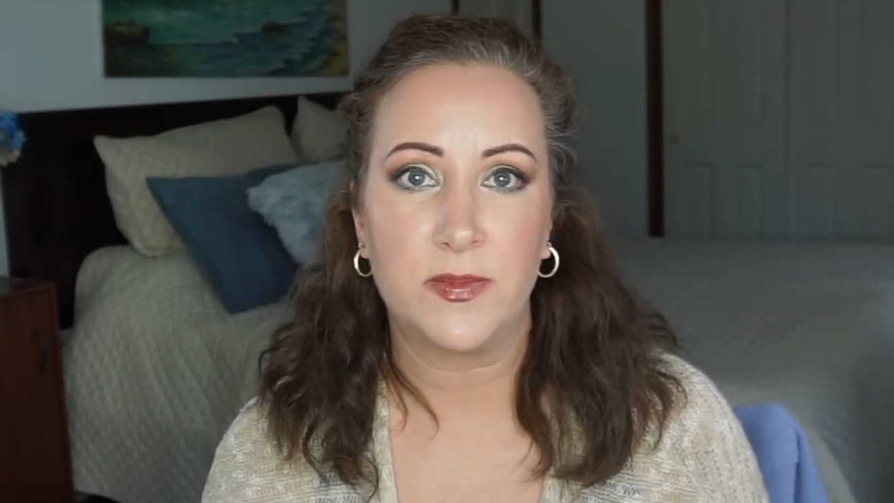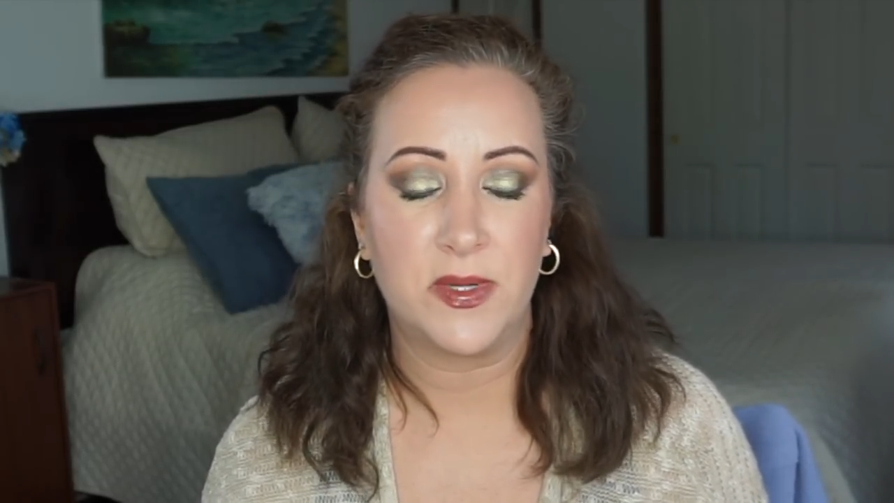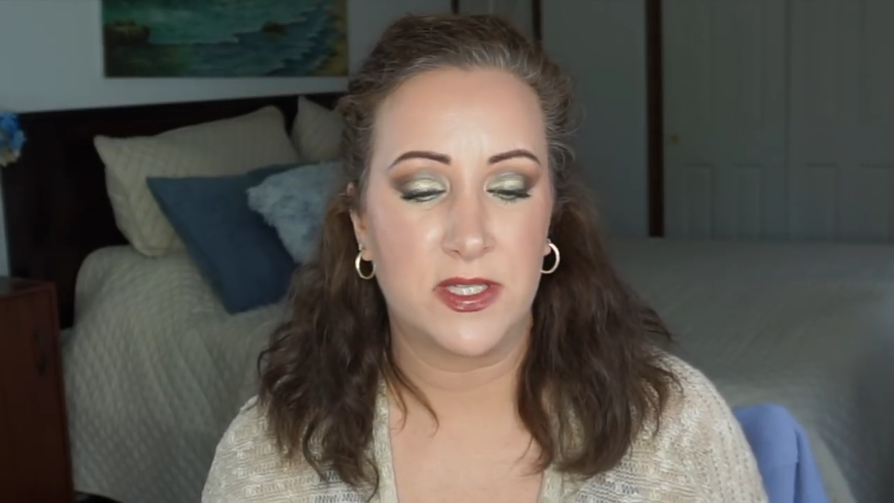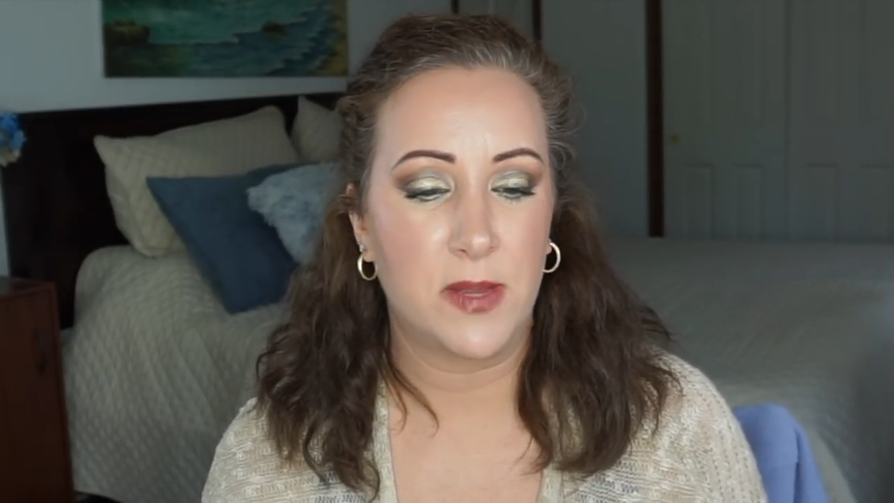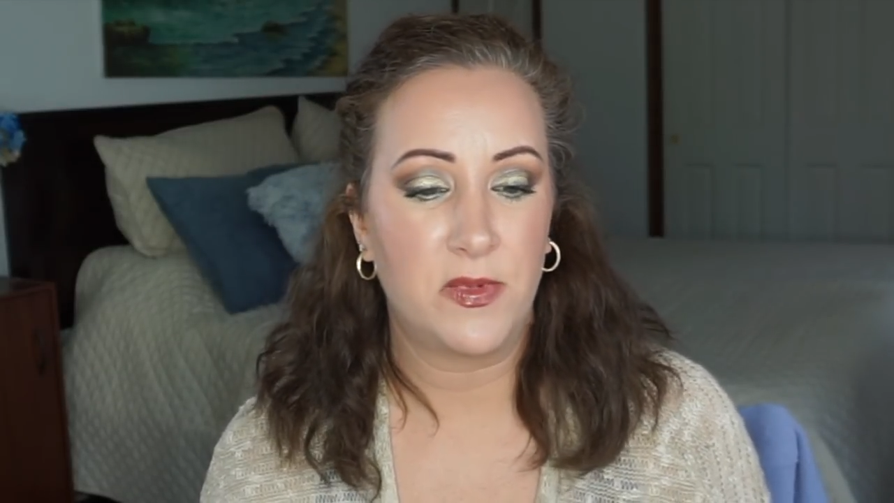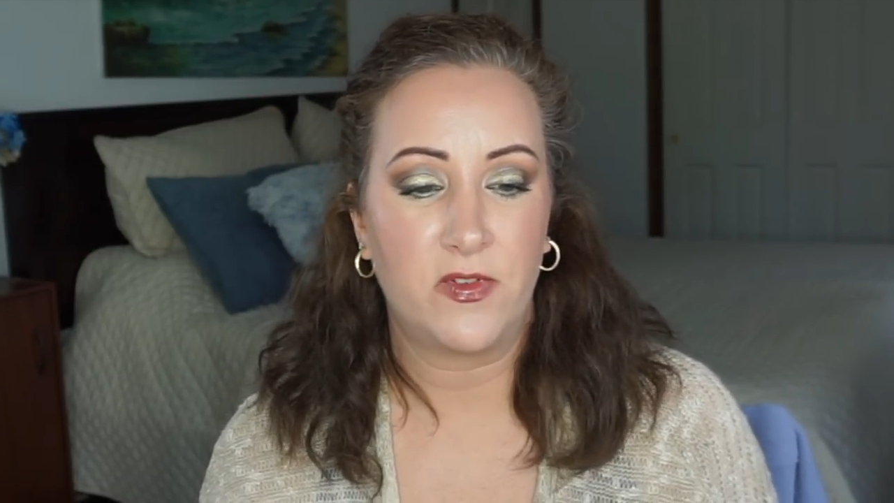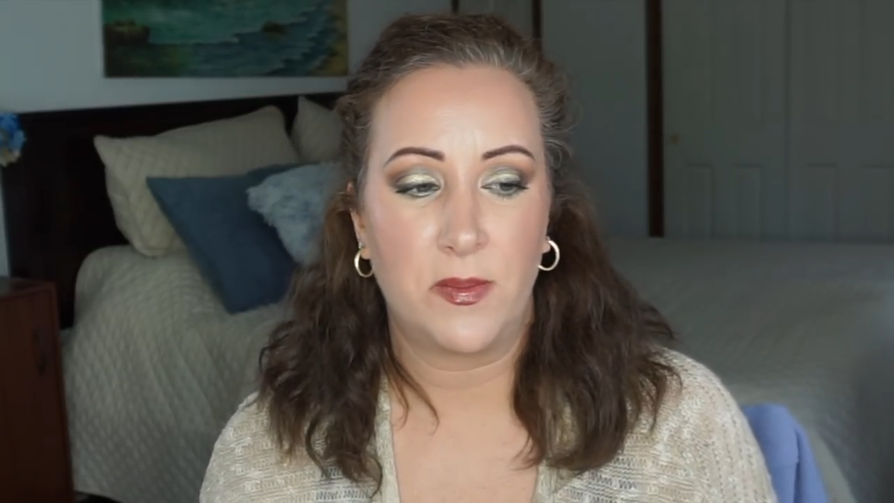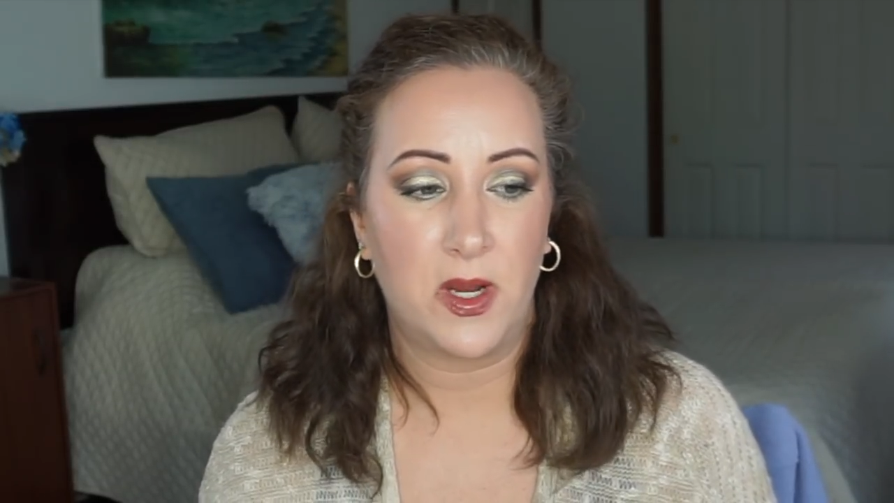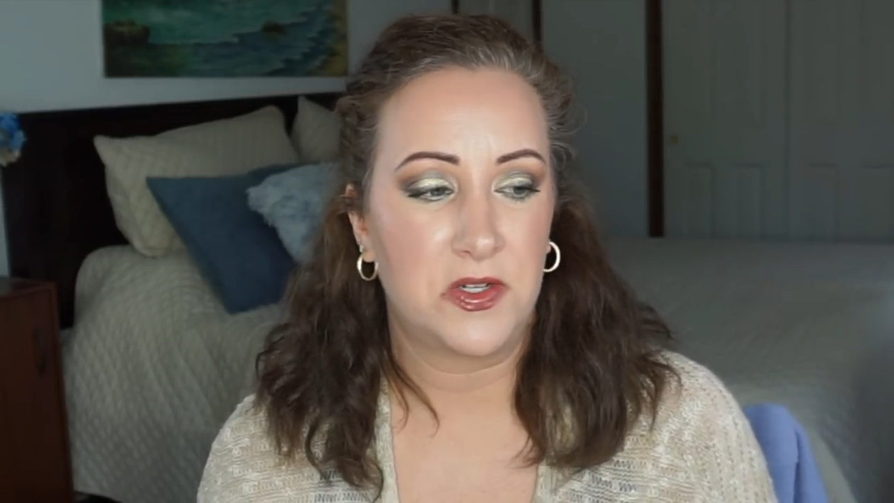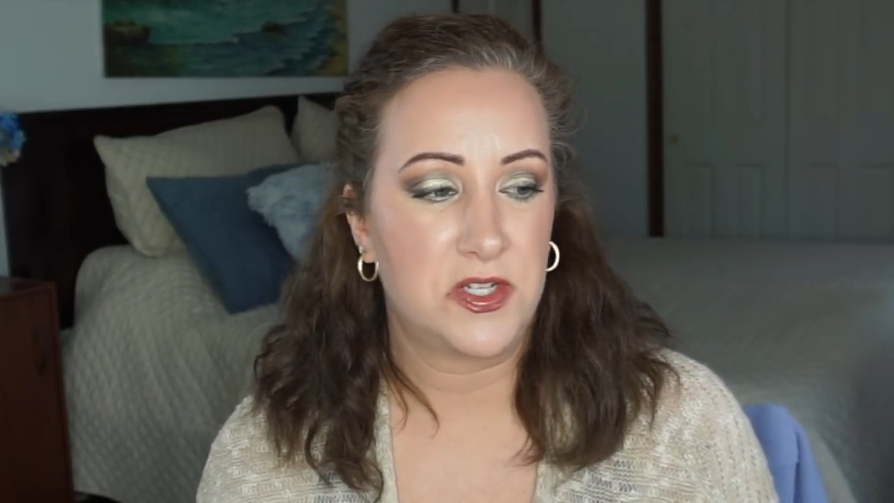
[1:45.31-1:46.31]
but some of
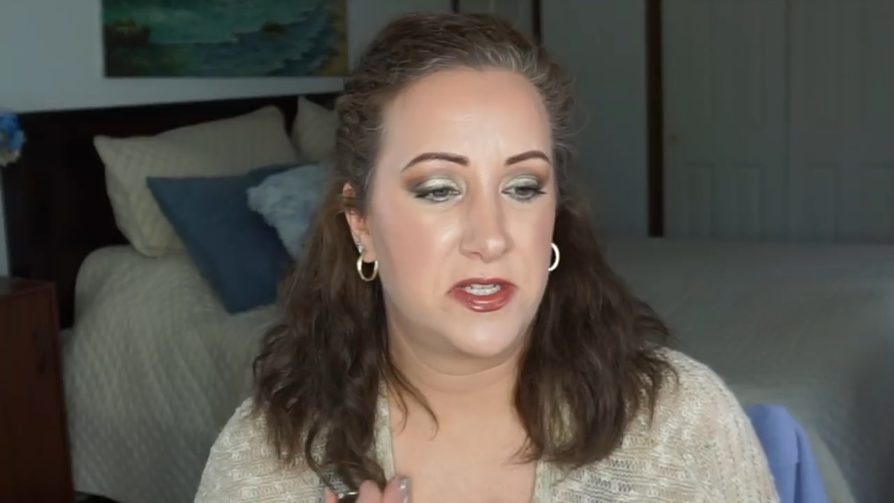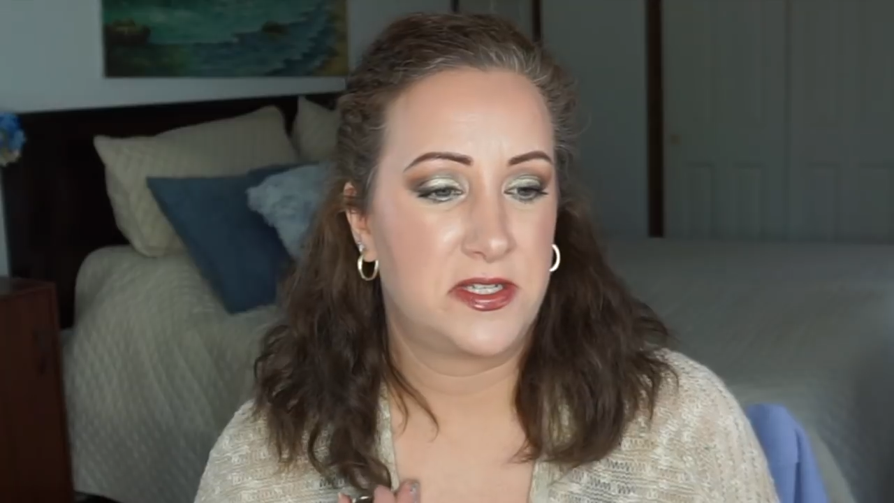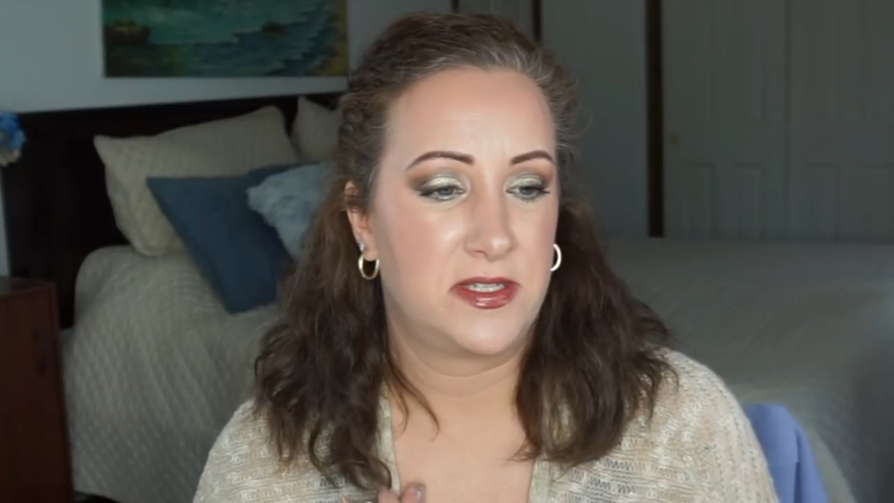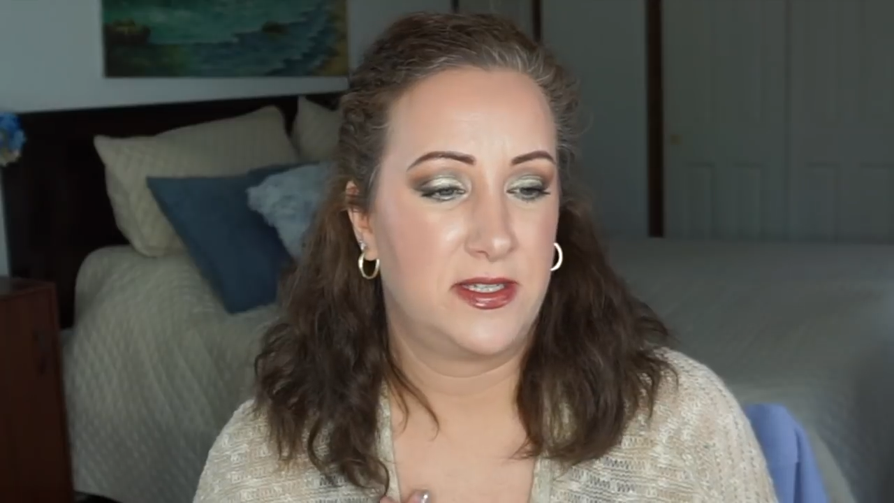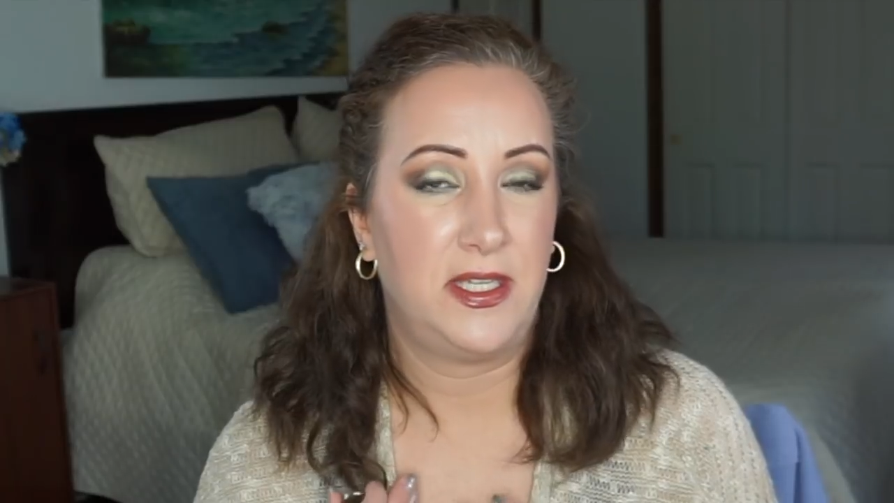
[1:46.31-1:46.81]
them are just